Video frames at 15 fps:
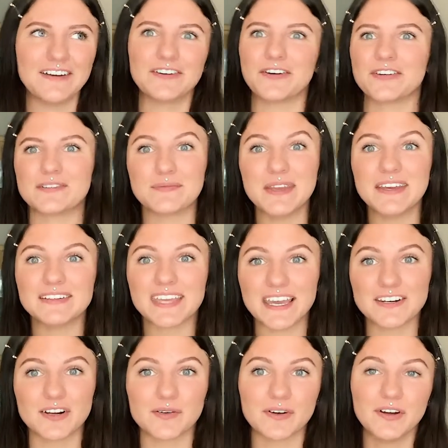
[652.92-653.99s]
because me and
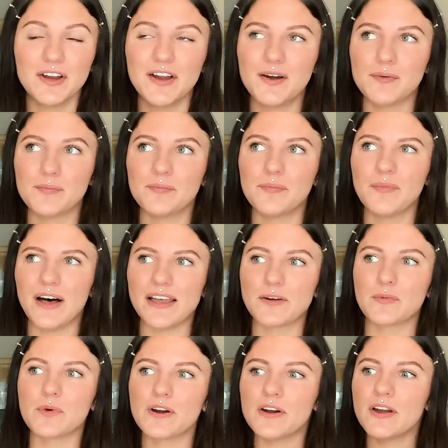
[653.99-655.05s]
Caden are like,
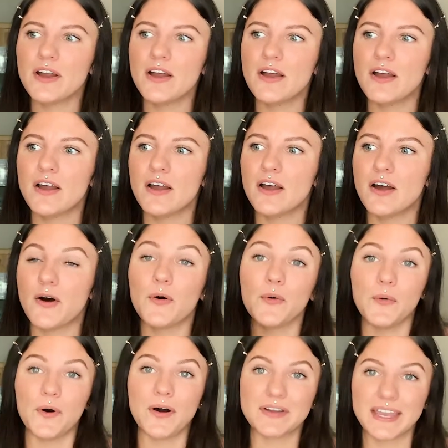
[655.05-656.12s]

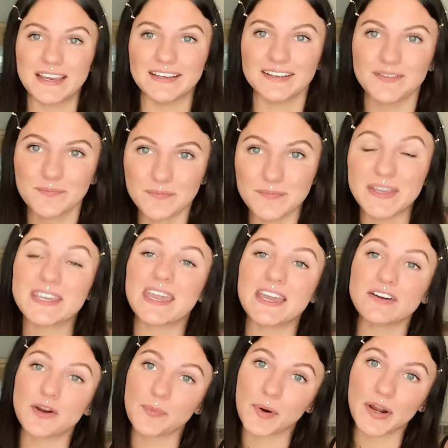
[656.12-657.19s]
me and
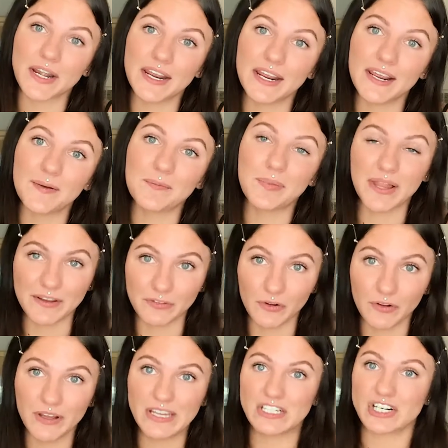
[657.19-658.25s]
Caden are pretty
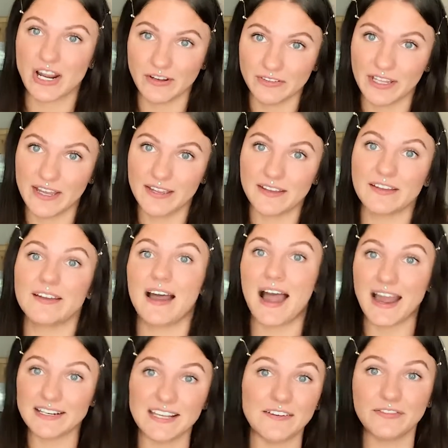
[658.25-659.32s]
playful and childlike.
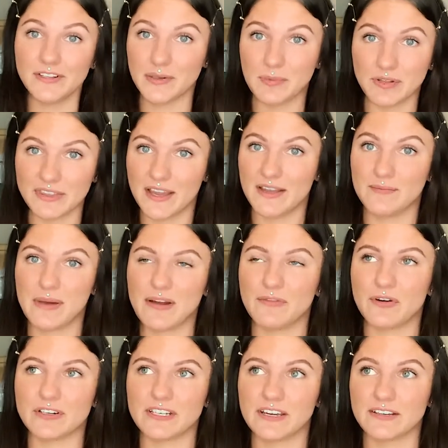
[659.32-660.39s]
I definitely put that in my
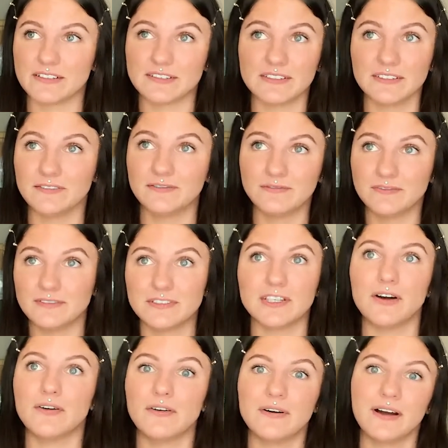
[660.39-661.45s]
vortex.
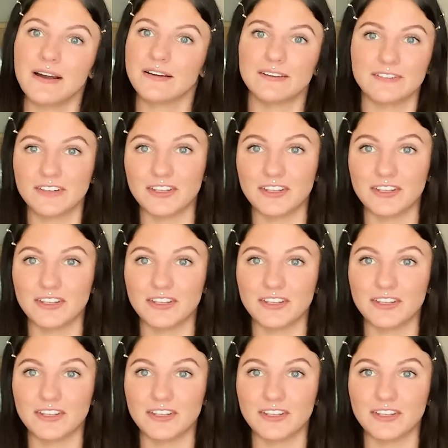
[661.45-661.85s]
So I